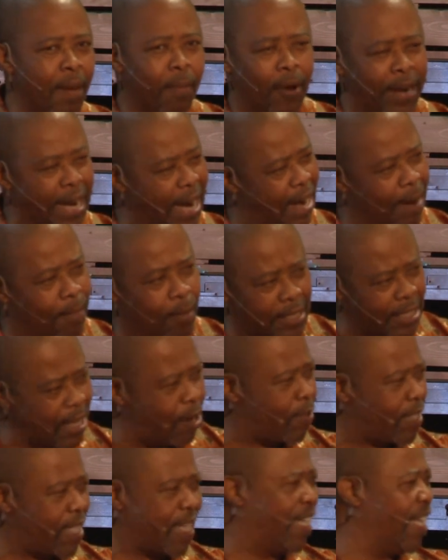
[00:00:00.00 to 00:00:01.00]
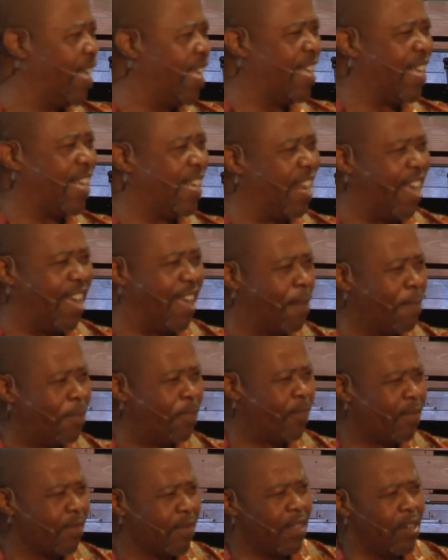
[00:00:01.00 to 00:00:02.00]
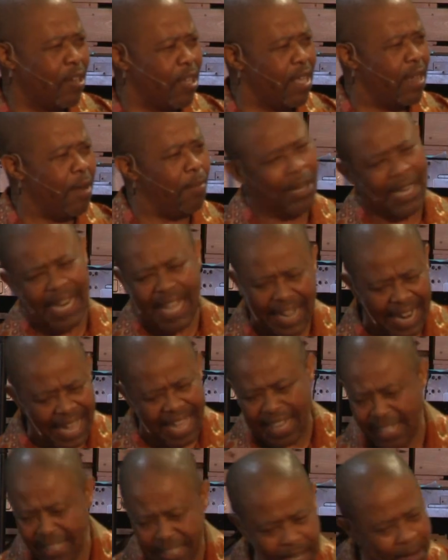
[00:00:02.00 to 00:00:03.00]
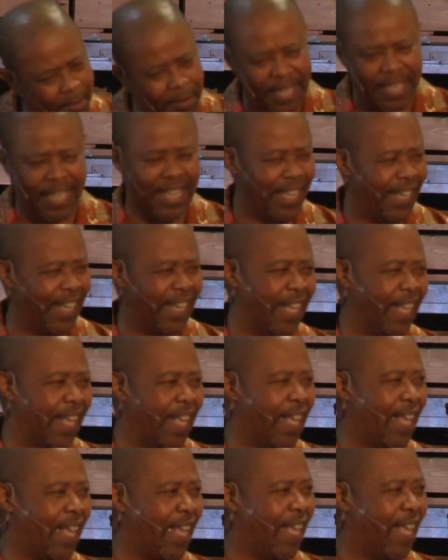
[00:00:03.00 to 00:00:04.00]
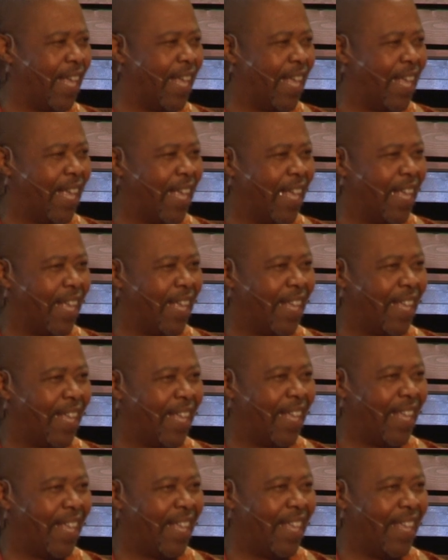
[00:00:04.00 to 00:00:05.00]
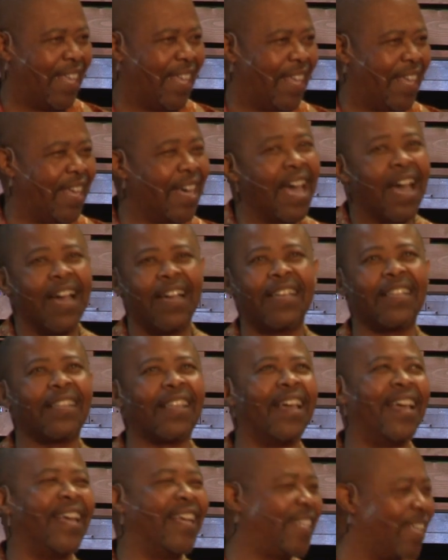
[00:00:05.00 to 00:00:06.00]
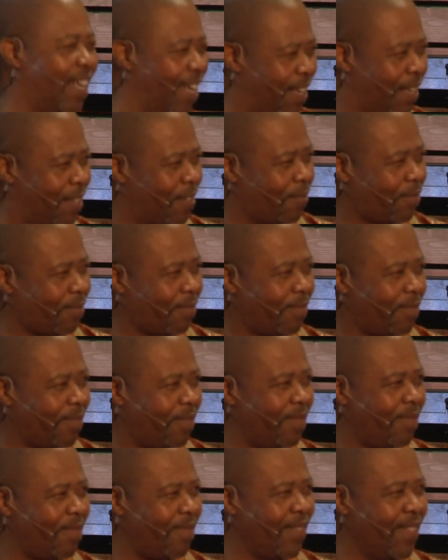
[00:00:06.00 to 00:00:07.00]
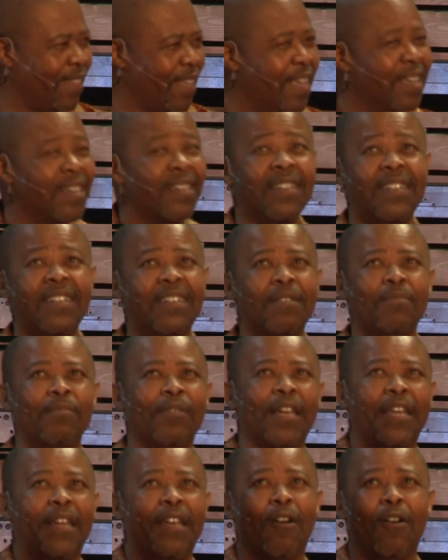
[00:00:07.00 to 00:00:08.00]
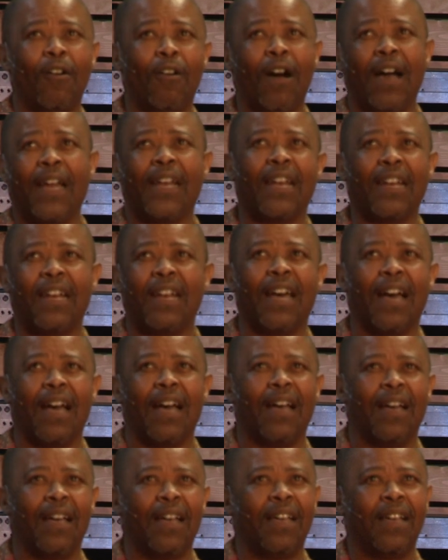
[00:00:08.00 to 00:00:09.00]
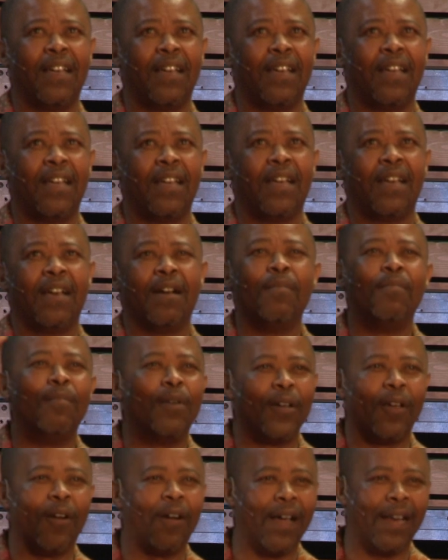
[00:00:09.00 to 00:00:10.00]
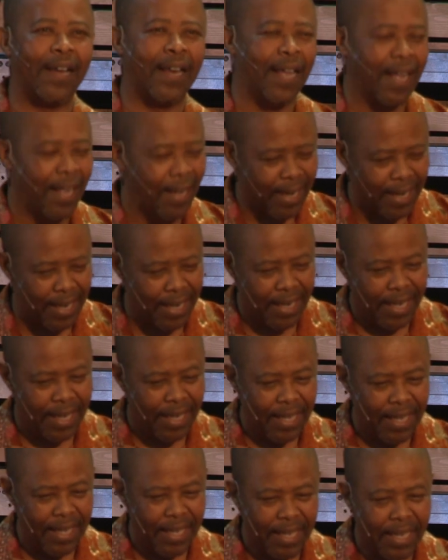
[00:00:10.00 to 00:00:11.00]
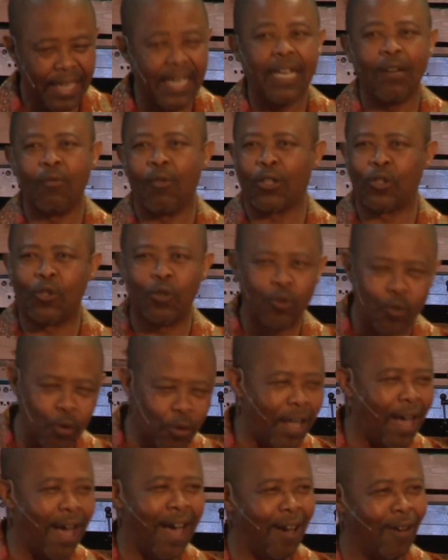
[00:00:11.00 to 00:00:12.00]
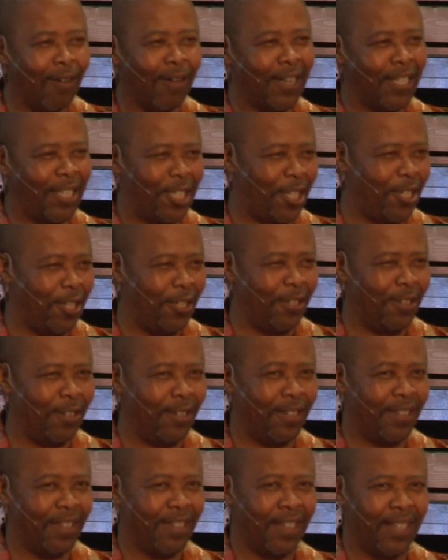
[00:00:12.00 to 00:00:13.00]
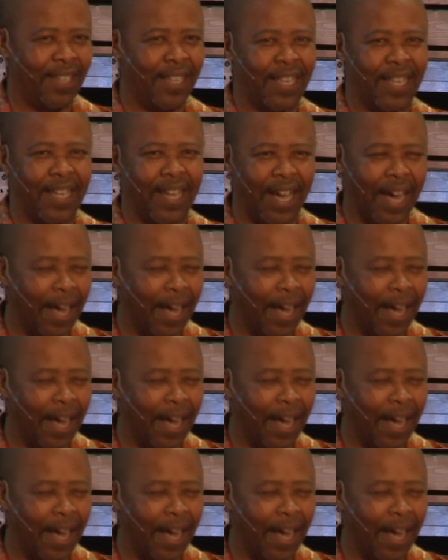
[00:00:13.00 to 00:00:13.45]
But look at your age, what does this mean? After death. We say, Holy Spirit, Holy Spirit, we thank you for your teaching today.